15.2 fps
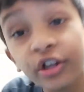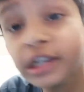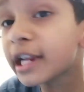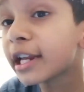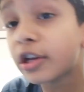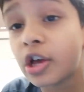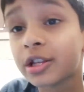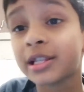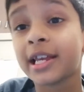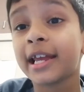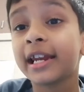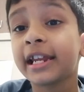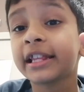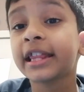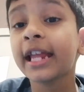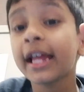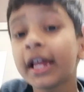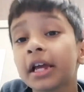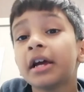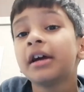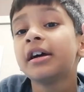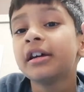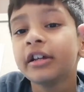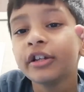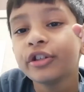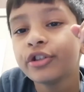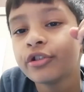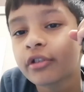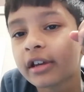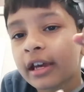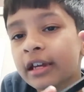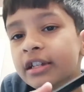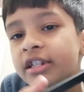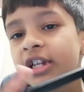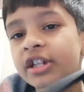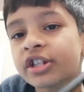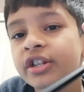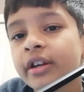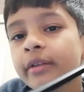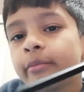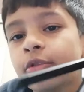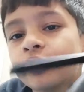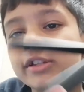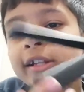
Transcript: did not say anything. You can just remove